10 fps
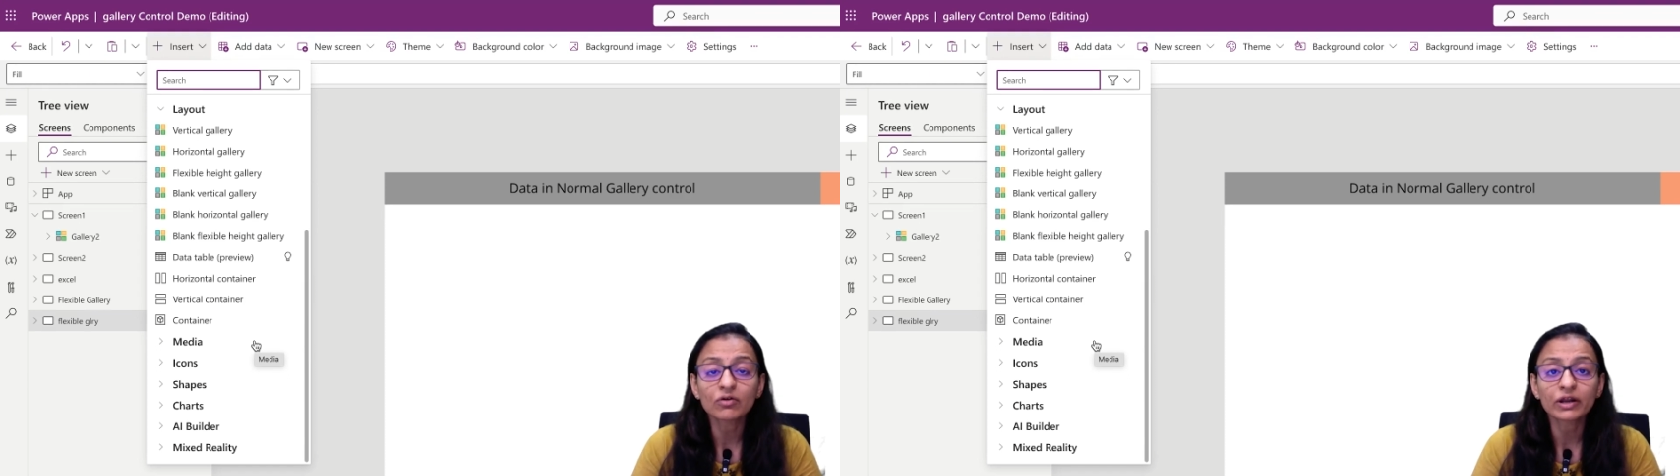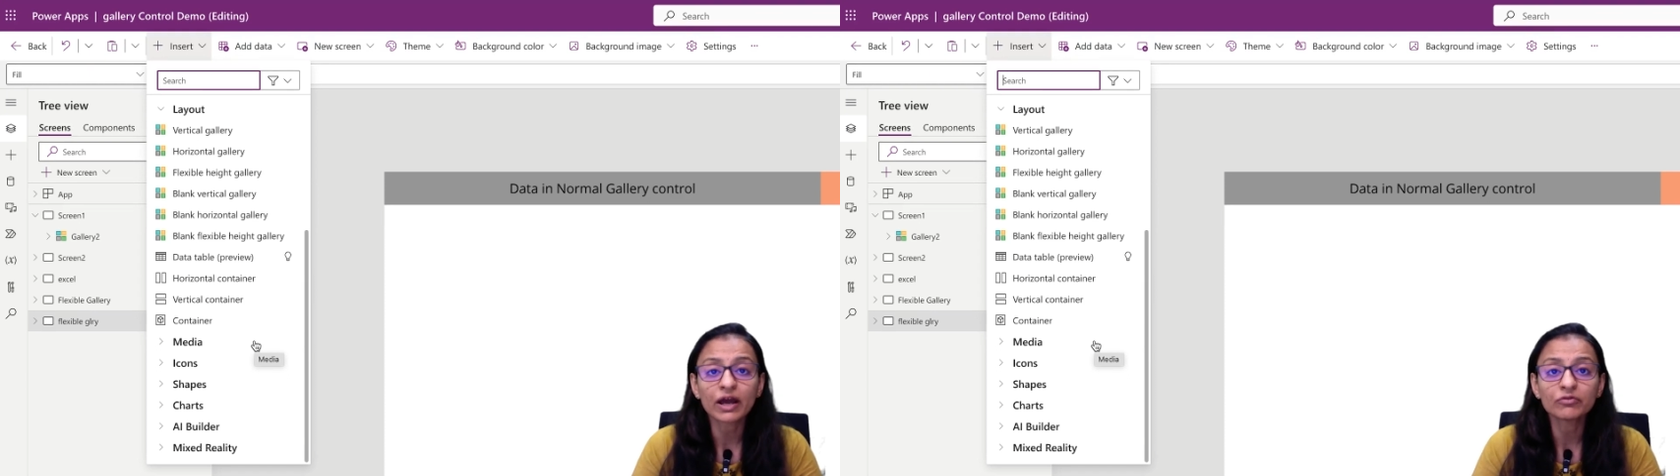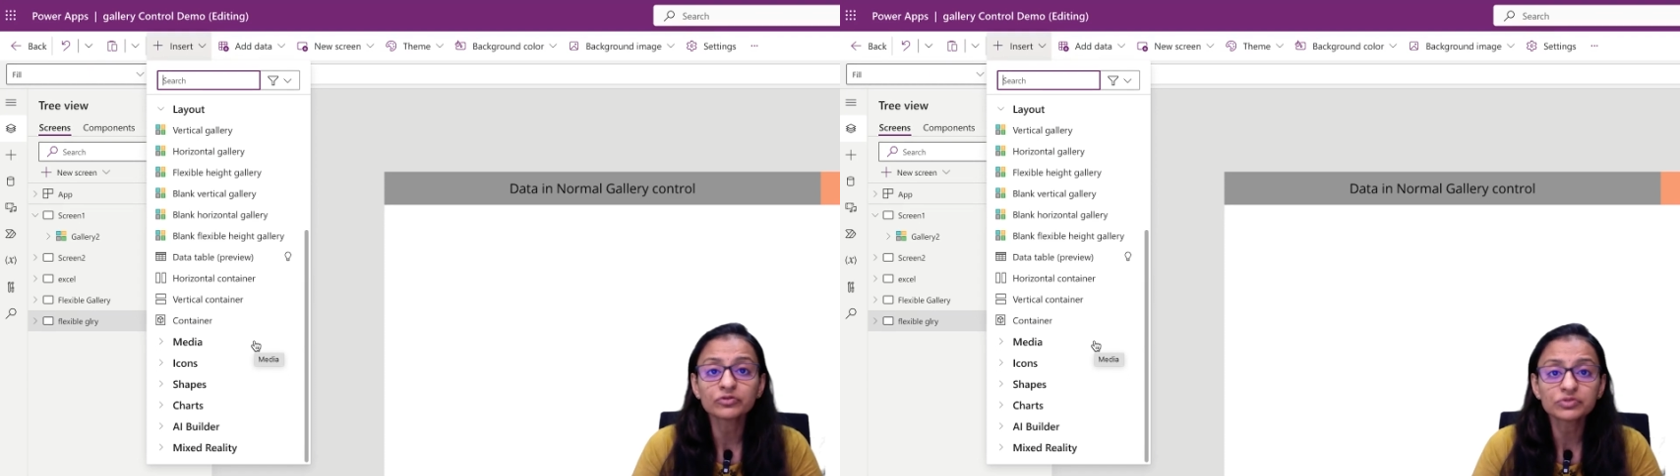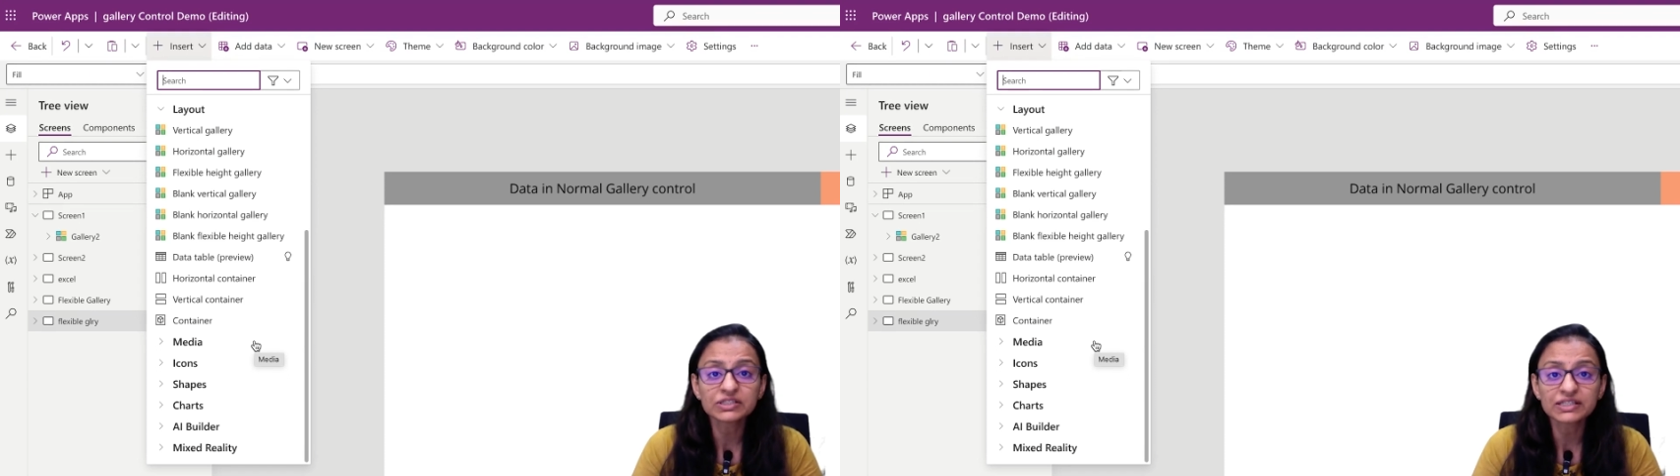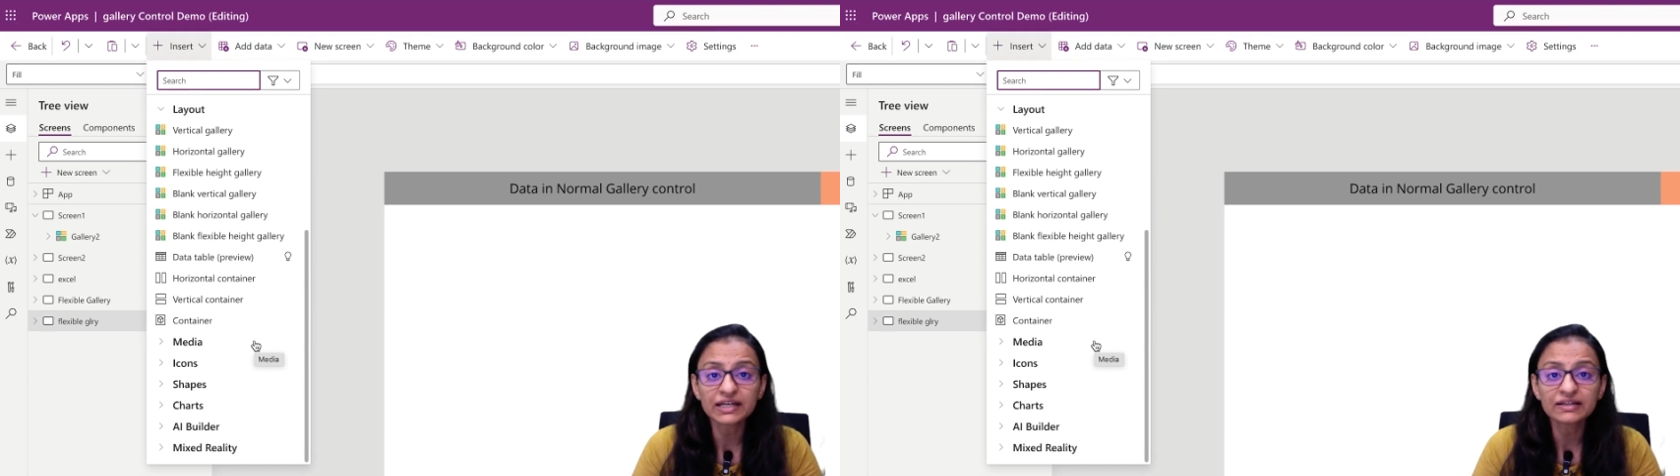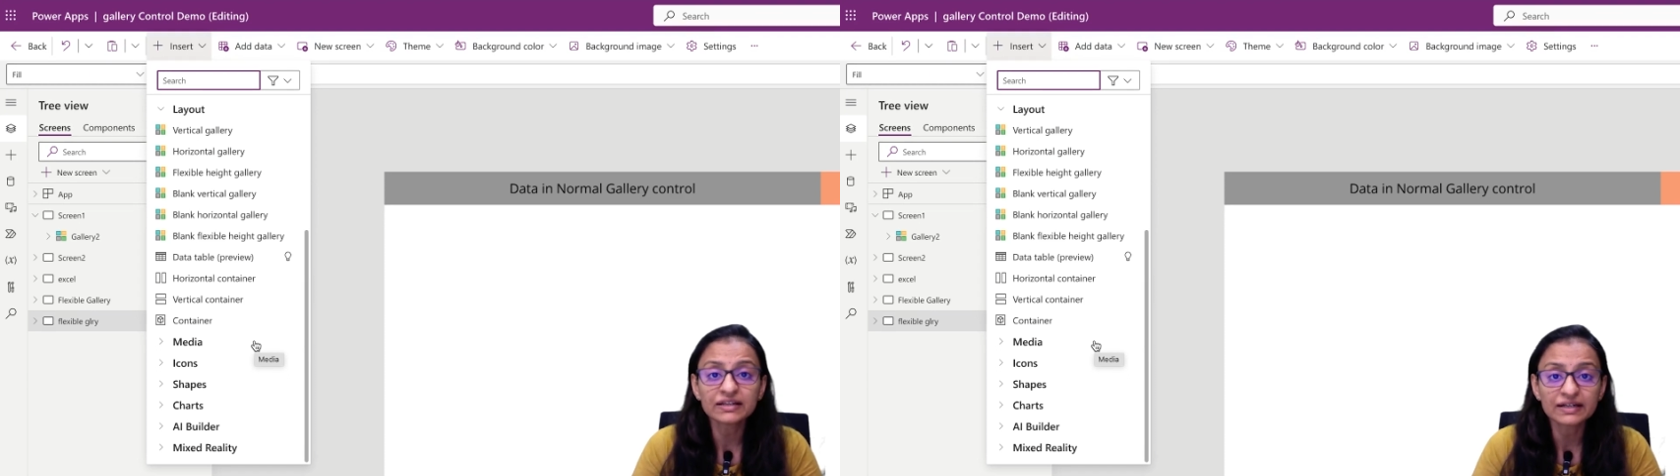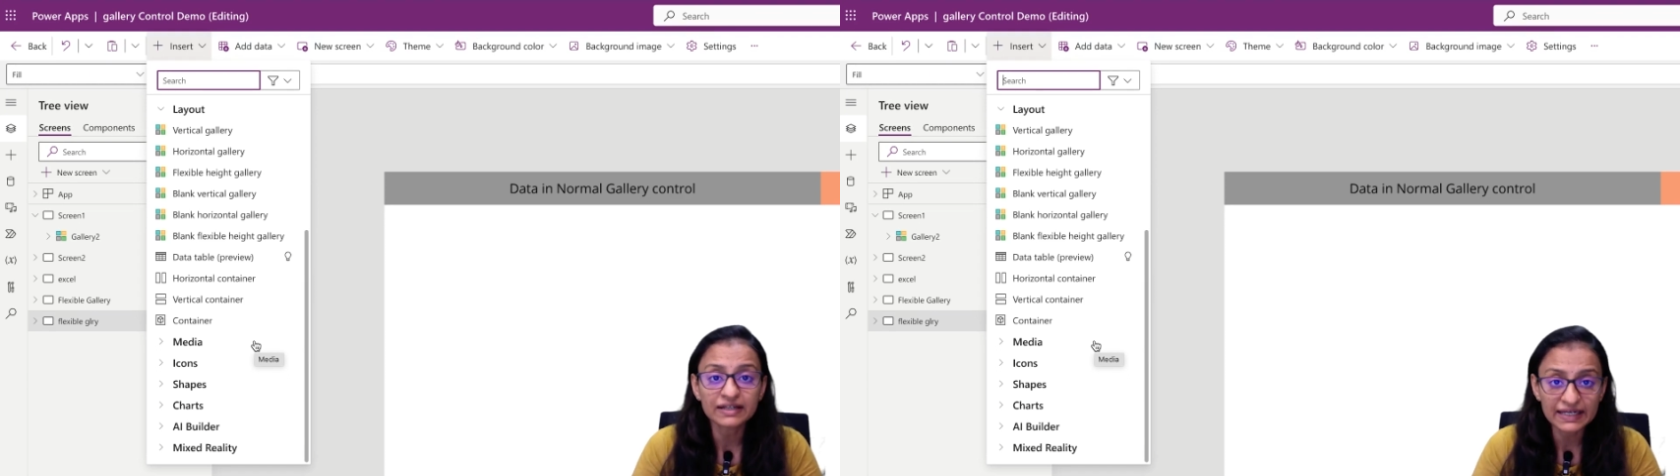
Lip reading: or how to set the